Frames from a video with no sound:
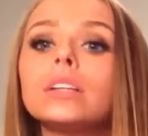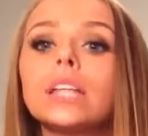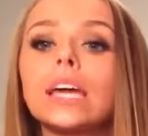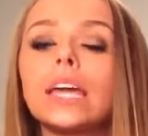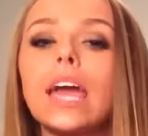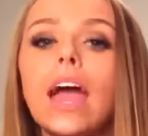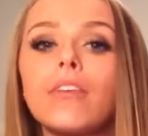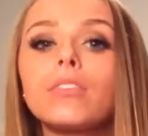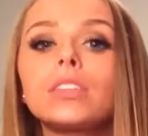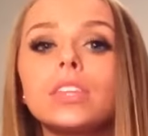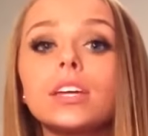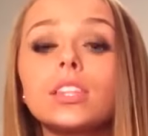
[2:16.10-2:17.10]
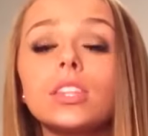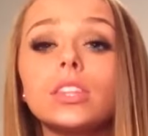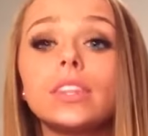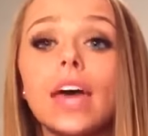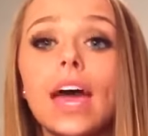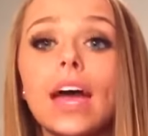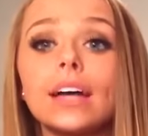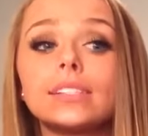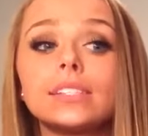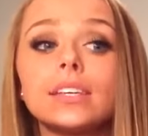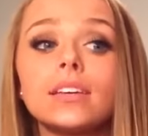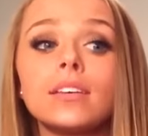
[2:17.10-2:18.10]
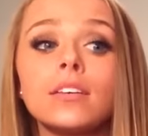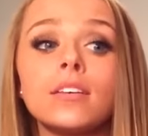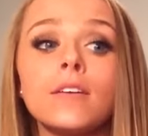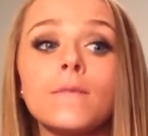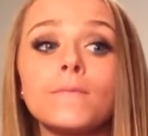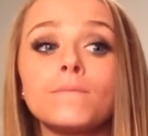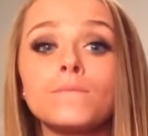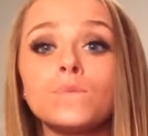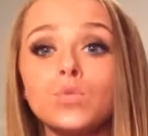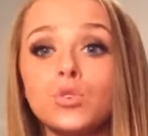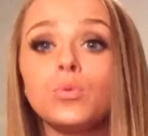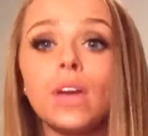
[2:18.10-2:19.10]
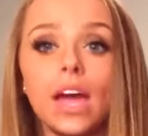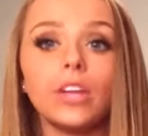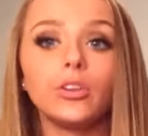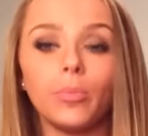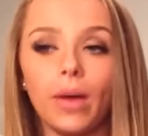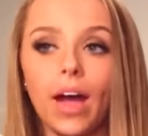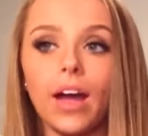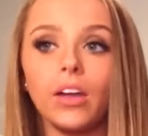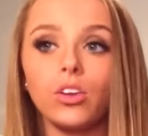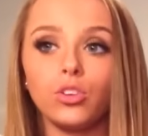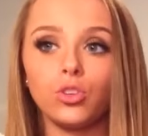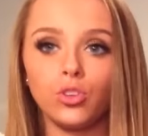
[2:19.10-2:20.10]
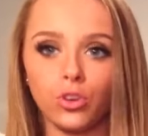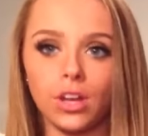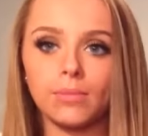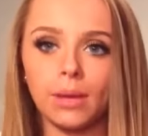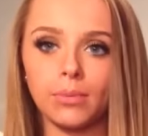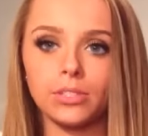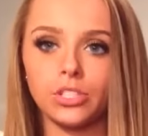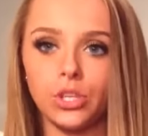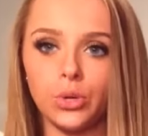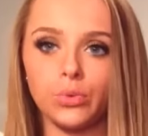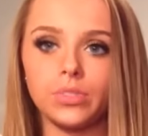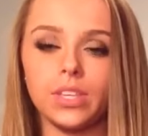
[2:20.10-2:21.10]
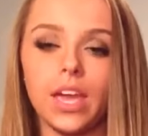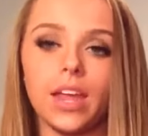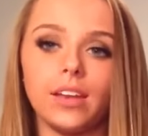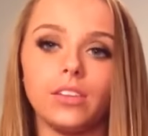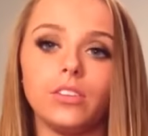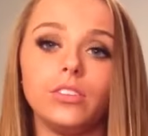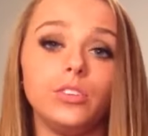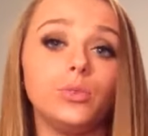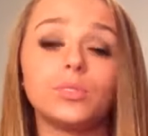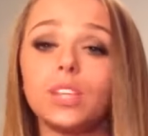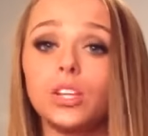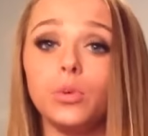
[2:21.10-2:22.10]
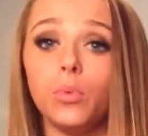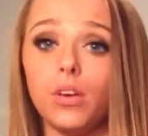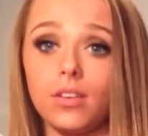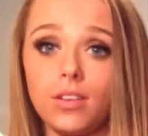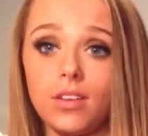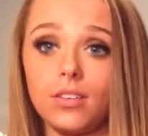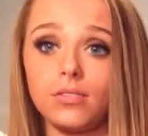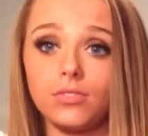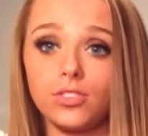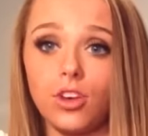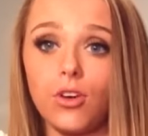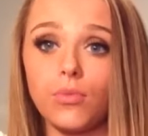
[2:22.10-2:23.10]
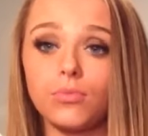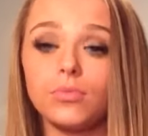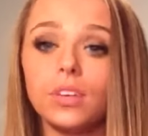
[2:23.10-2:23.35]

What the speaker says: Like everything that you get in your bag, you're gonna be able to use, and you said you wanted it, so.